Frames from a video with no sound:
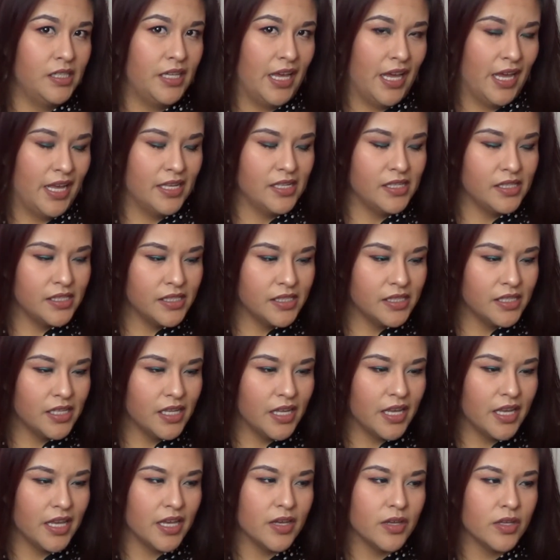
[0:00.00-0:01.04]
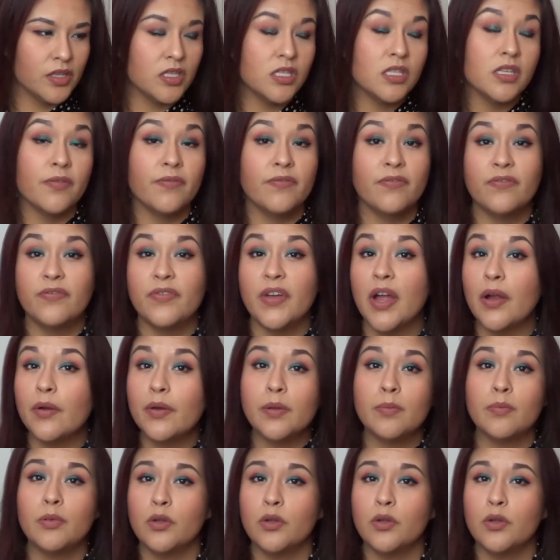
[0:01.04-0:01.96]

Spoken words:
Yes, it's a very